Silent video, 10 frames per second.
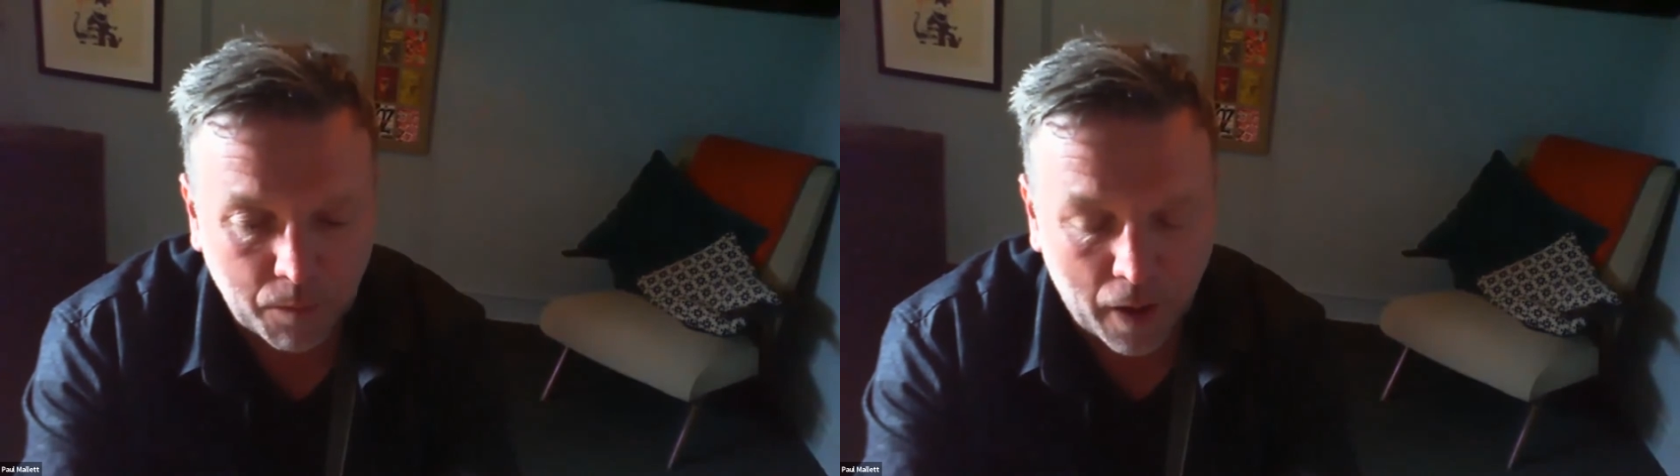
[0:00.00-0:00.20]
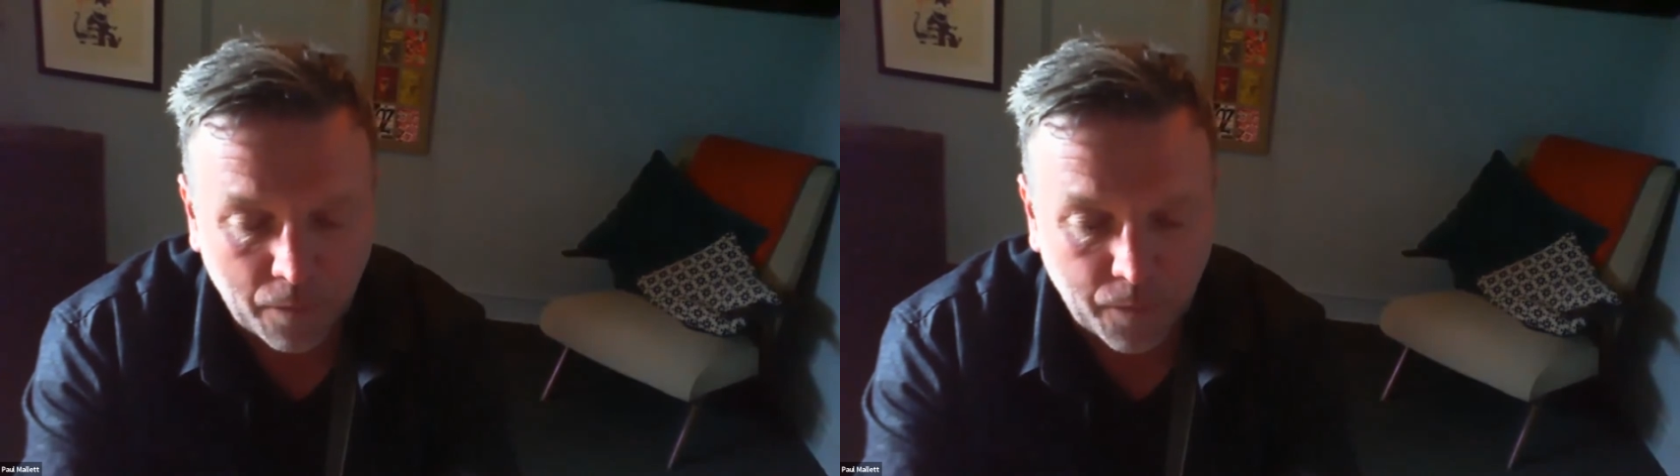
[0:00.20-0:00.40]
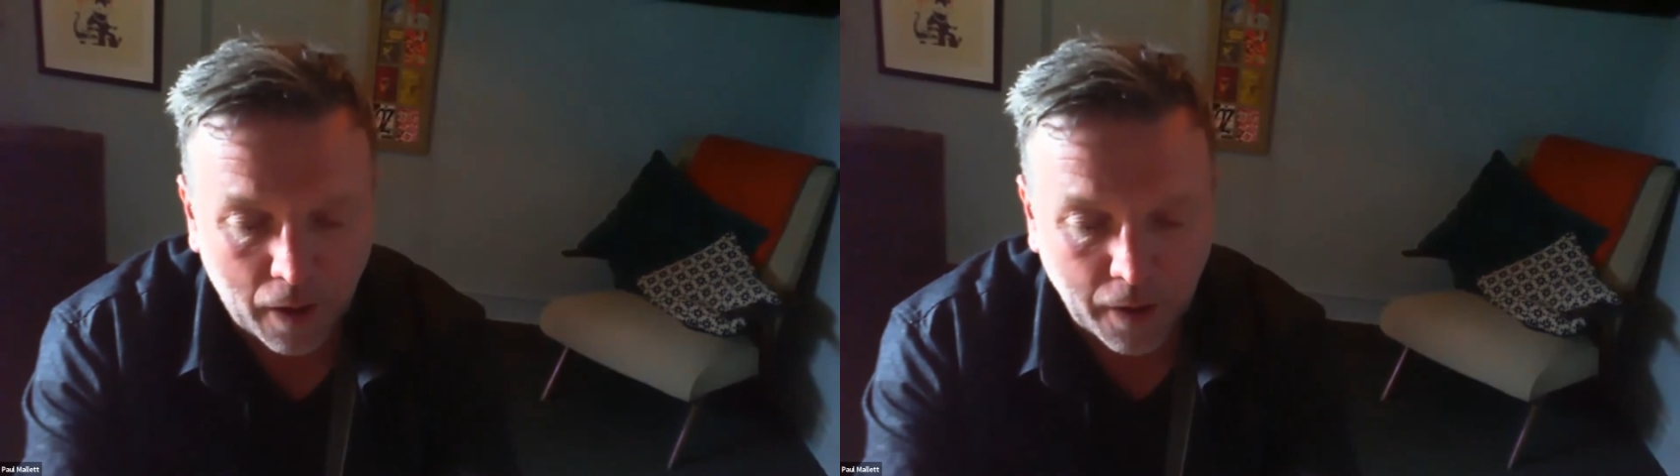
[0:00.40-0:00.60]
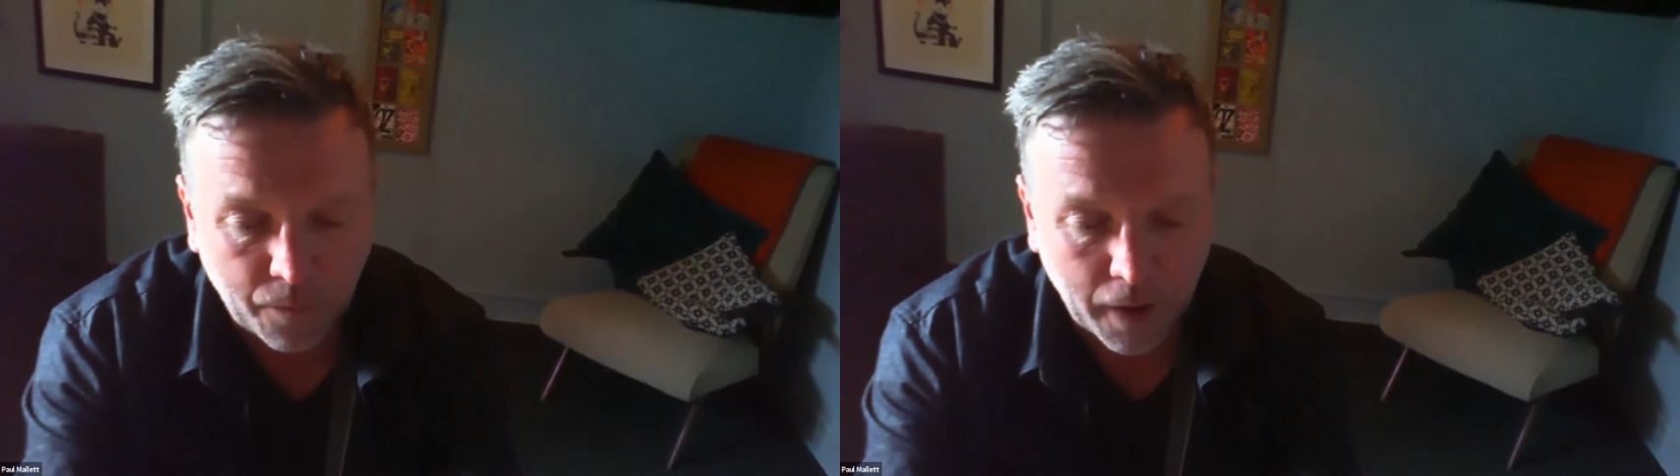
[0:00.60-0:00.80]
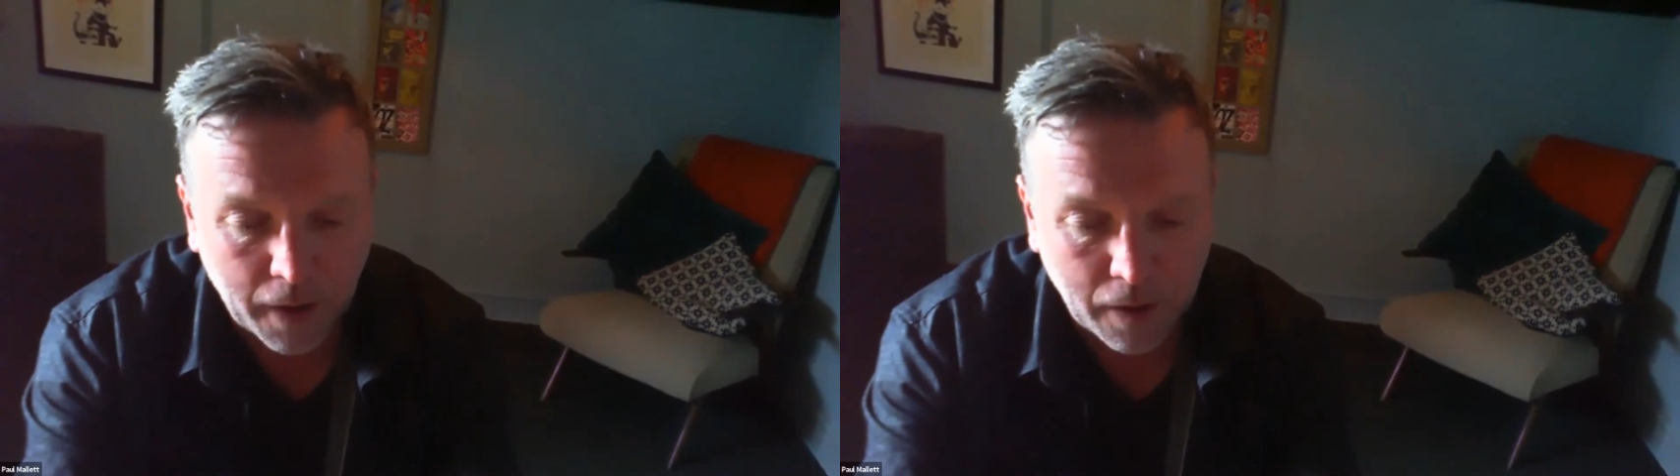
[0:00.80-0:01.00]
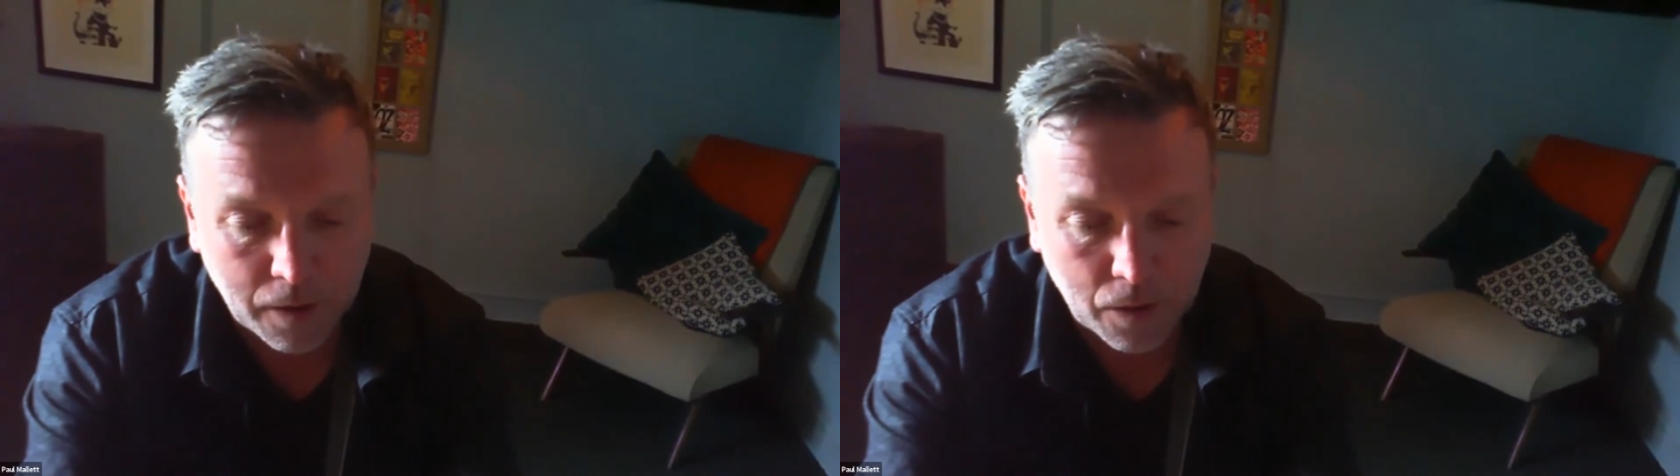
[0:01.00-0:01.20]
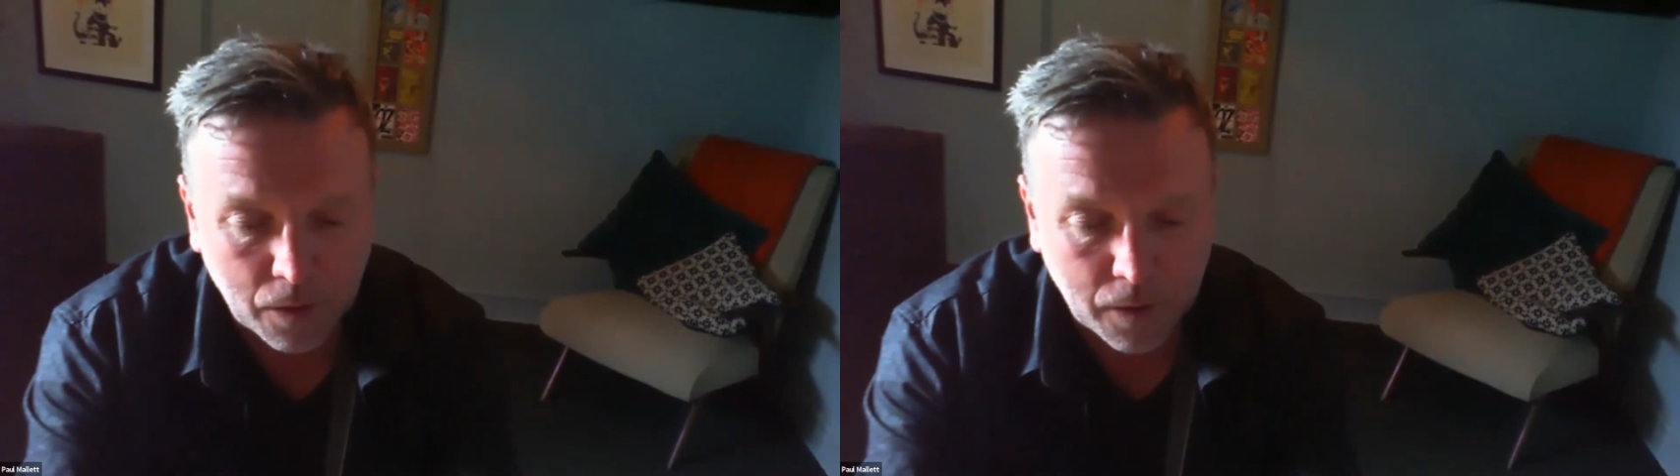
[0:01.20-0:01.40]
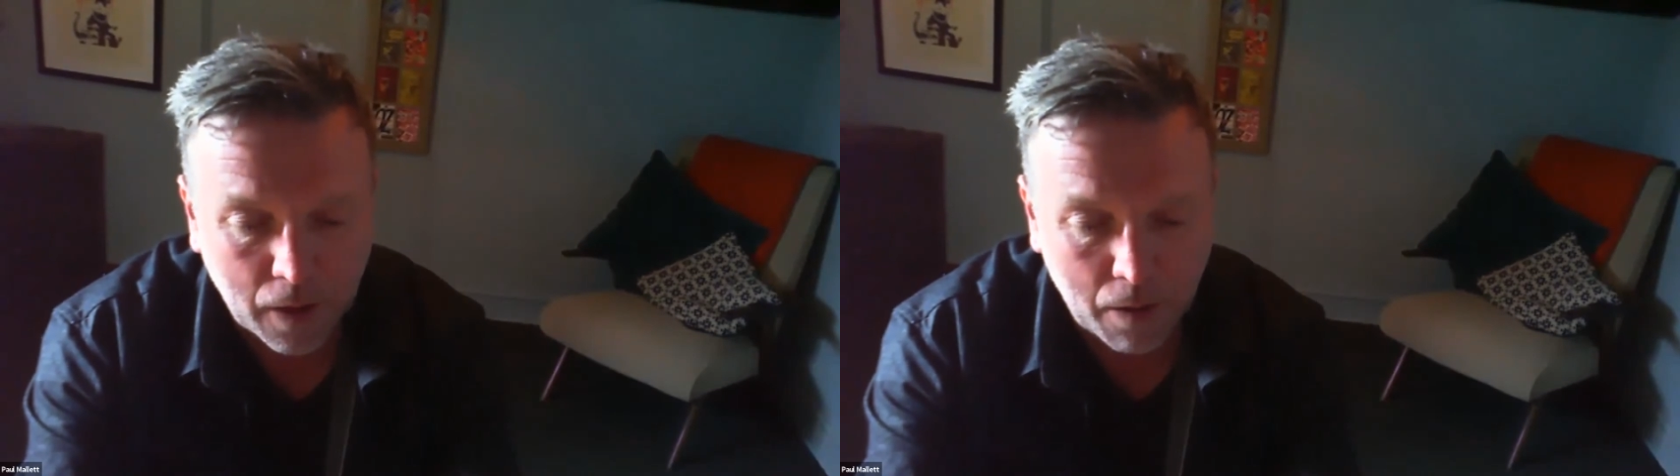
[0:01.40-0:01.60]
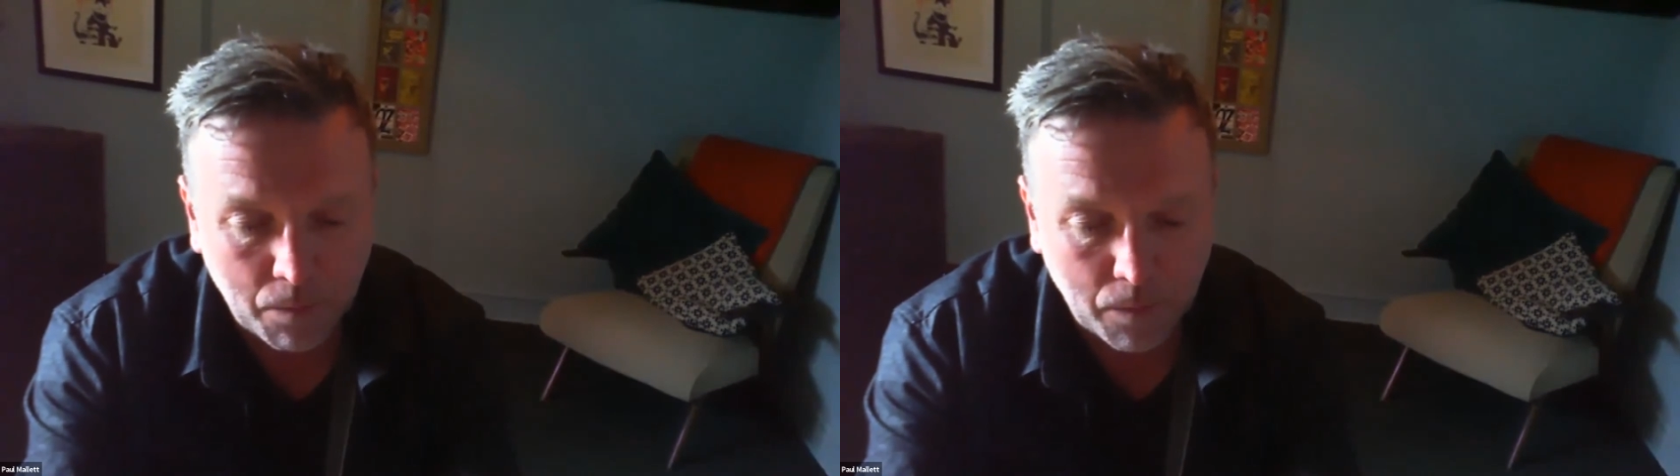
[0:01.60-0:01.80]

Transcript: but I think it's just I